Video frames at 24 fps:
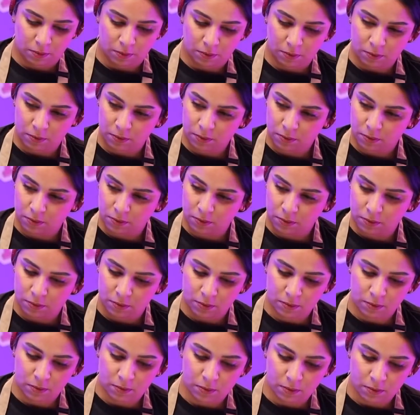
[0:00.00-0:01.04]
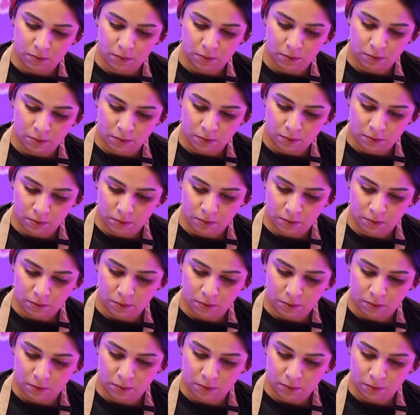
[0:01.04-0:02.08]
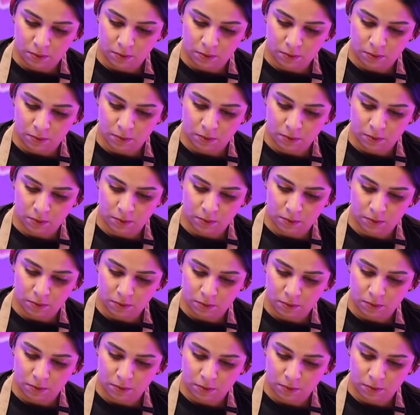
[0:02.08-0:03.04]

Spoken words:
Nobody speaks.